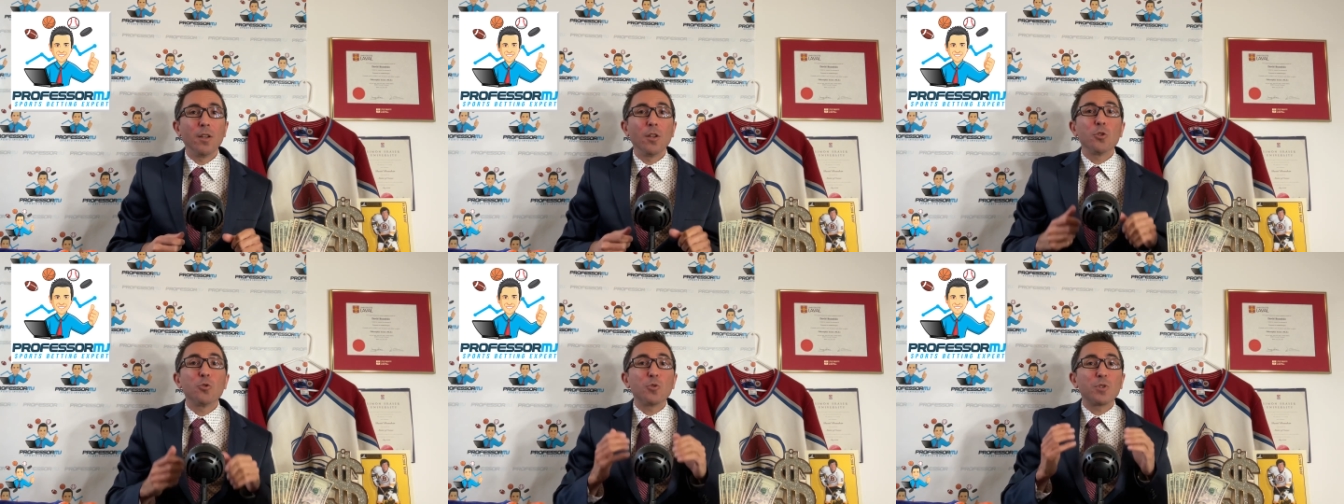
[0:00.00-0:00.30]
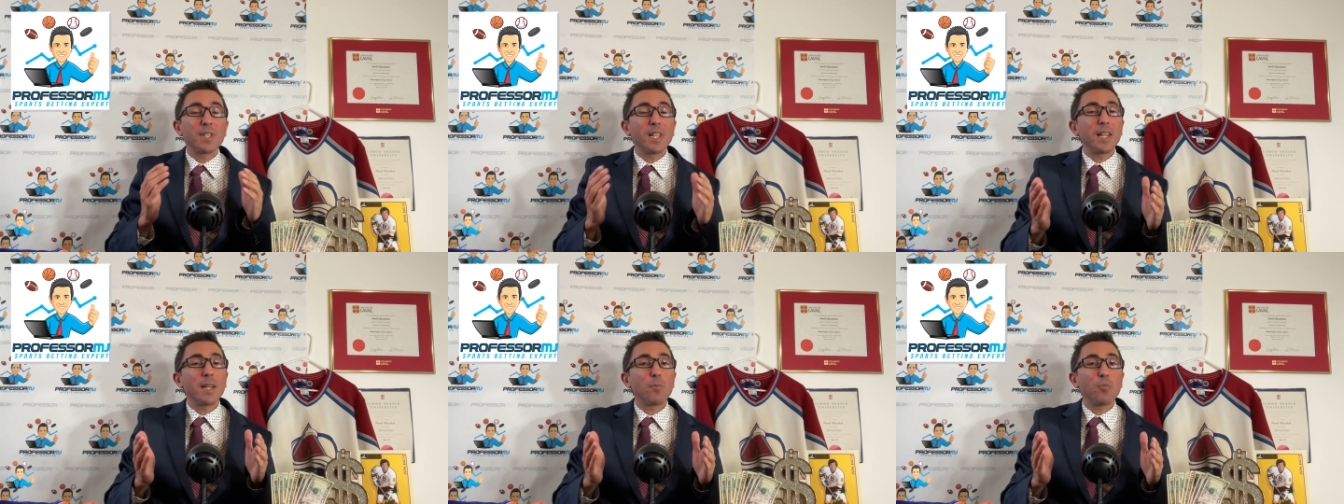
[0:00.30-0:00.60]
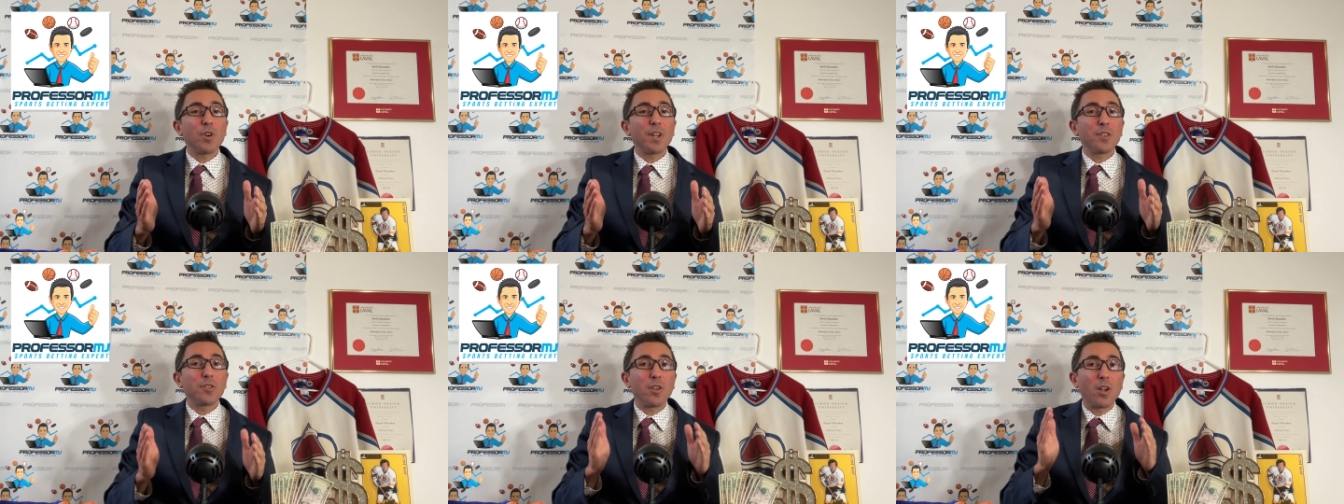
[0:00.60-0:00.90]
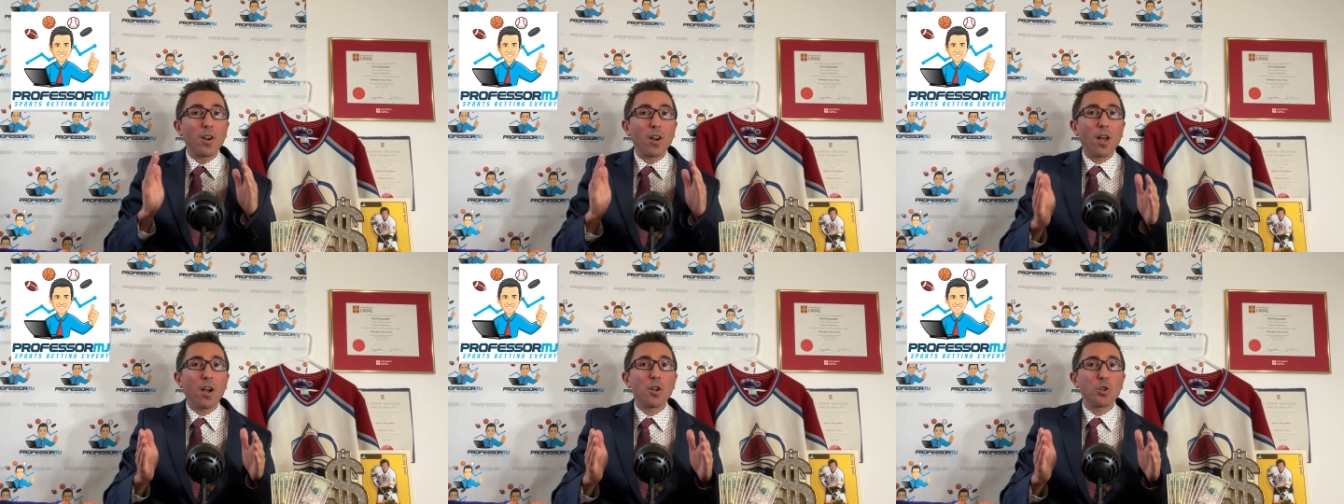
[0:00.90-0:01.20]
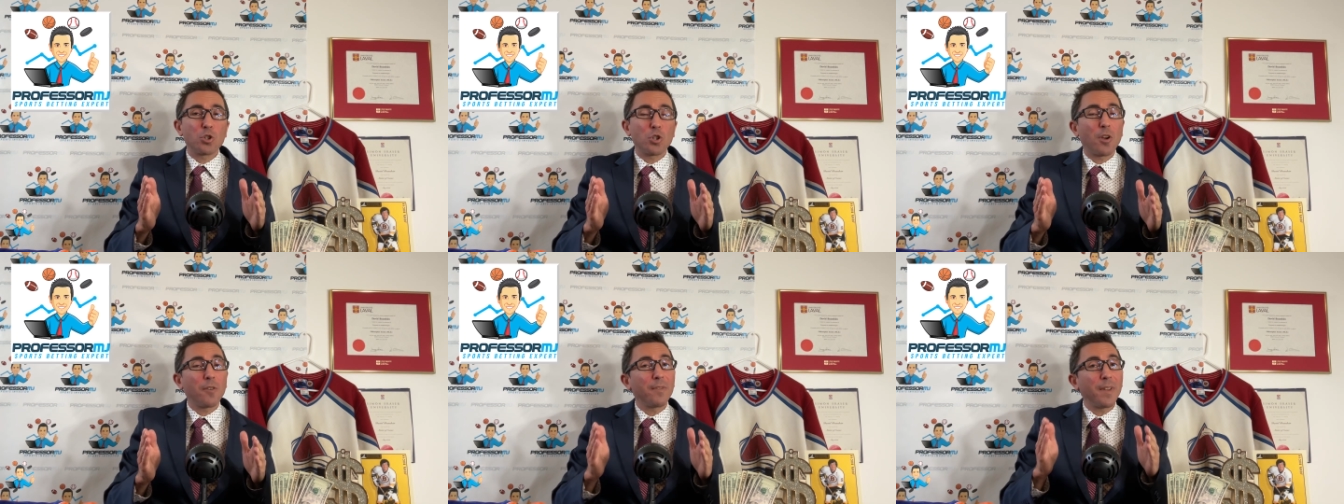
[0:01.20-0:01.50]
To celebrate the
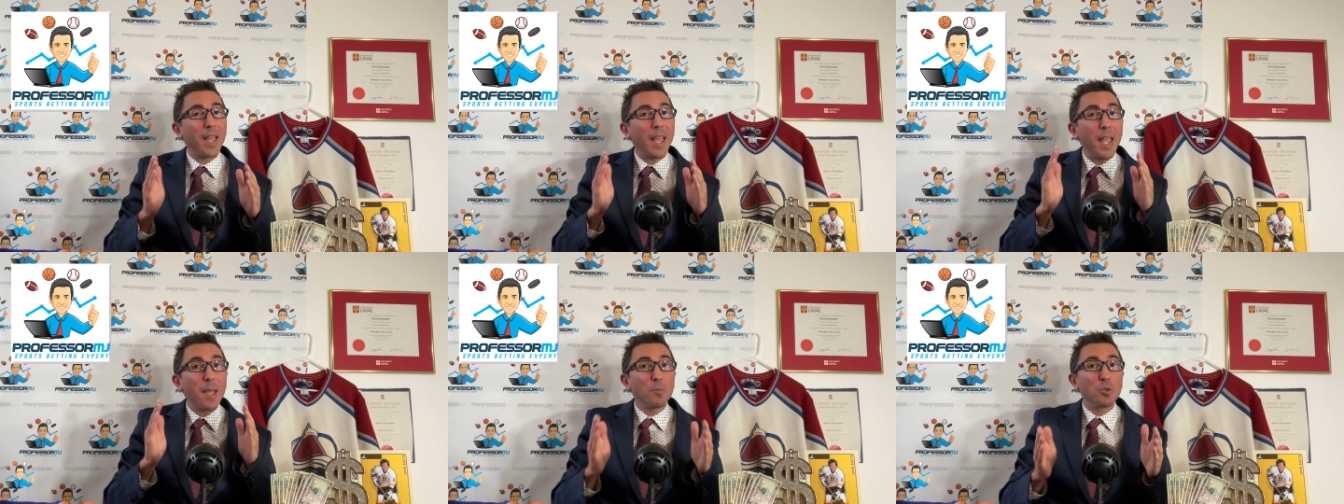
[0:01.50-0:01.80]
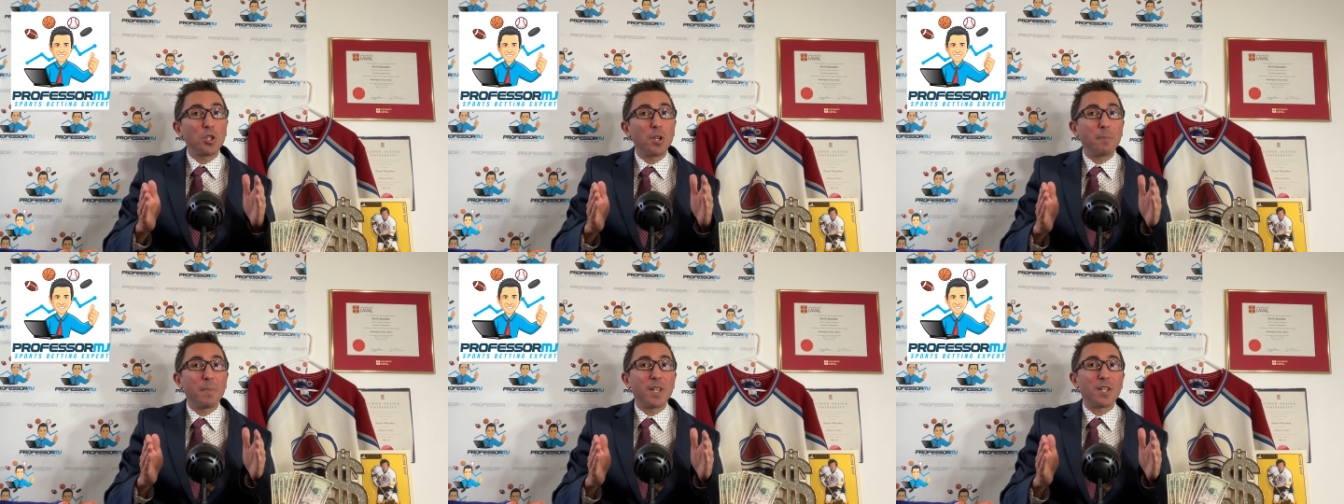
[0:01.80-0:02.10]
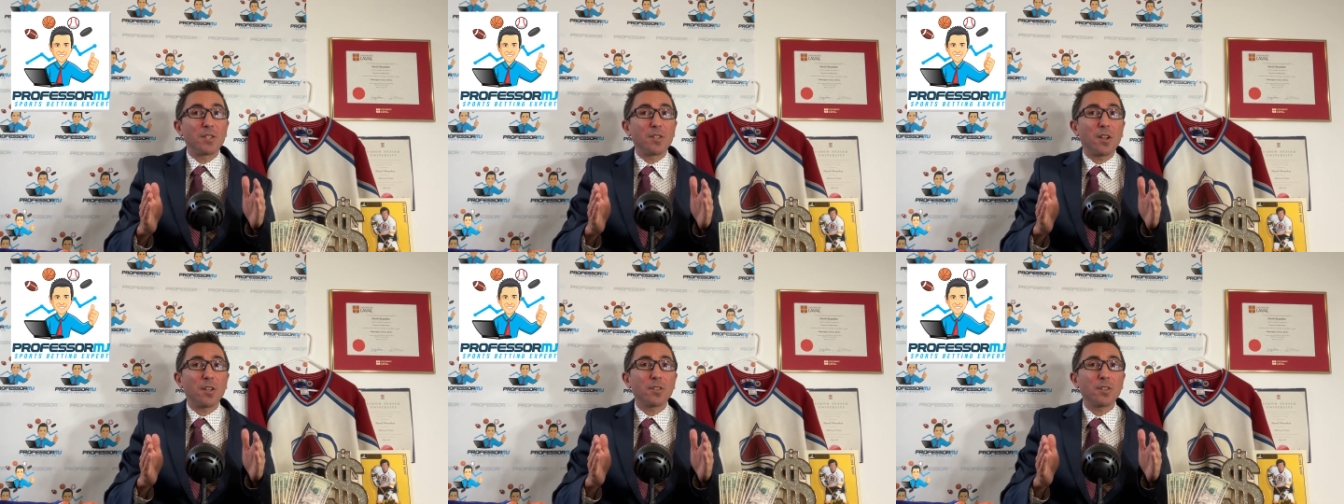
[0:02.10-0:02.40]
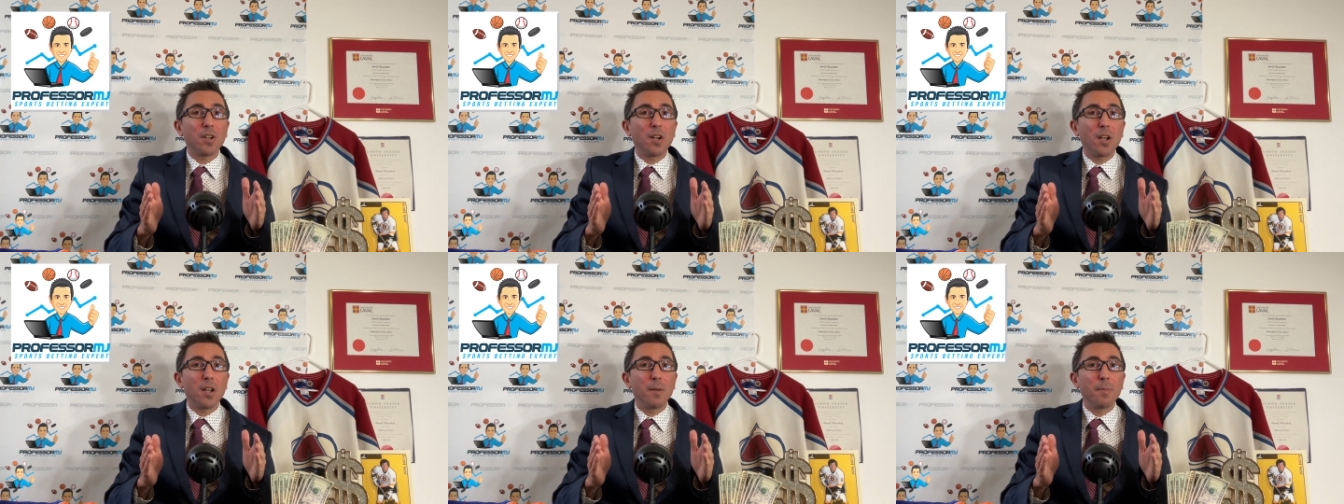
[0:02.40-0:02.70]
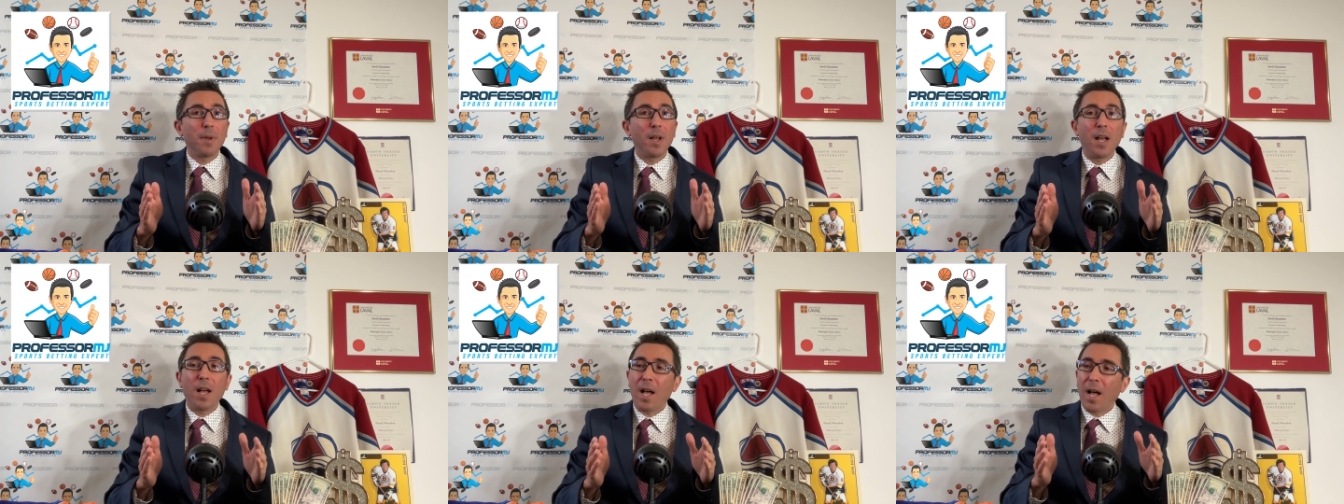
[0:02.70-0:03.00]
launch of
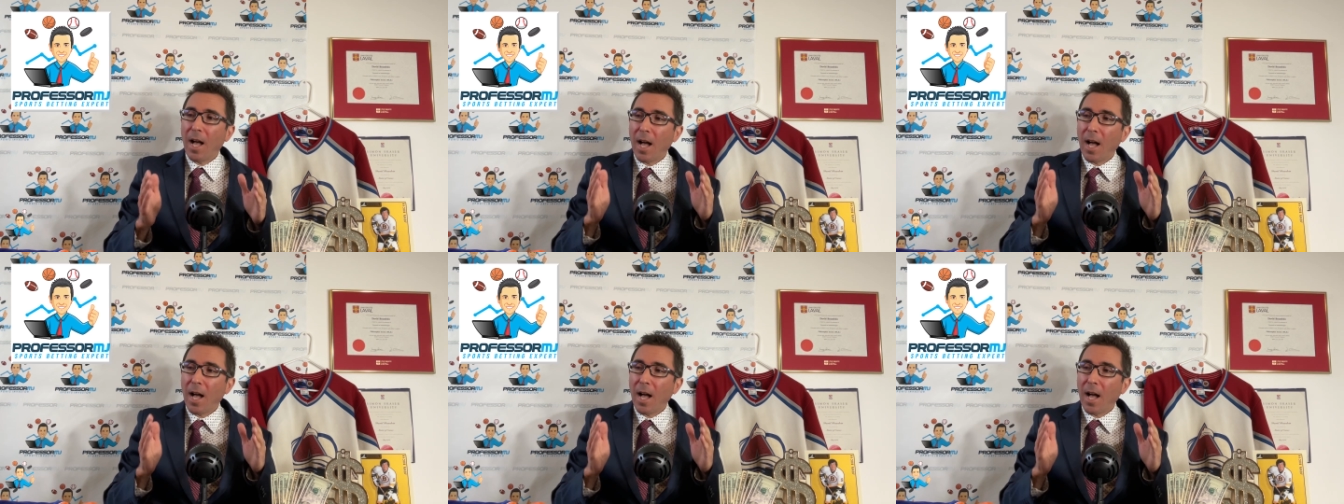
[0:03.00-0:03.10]
mjpicks.com,